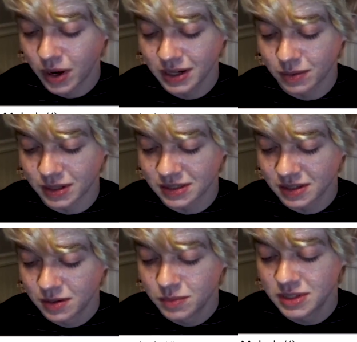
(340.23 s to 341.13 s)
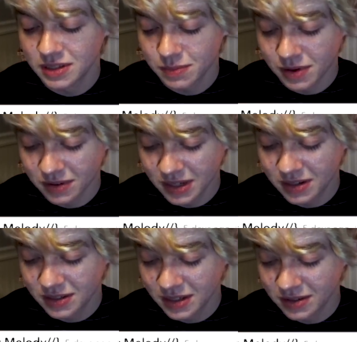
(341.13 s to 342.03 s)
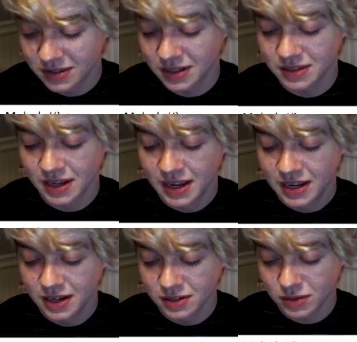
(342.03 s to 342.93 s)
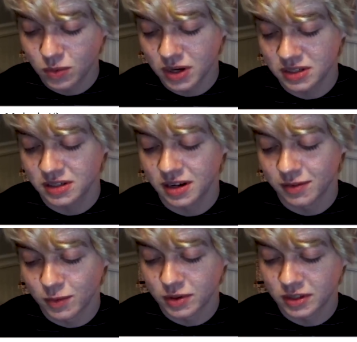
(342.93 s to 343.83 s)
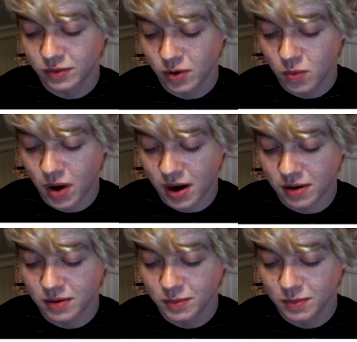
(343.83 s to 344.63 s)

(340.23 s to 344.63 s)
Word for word: But anyways, Mystic Melody continues, says, Here's a question I've wondered for a while.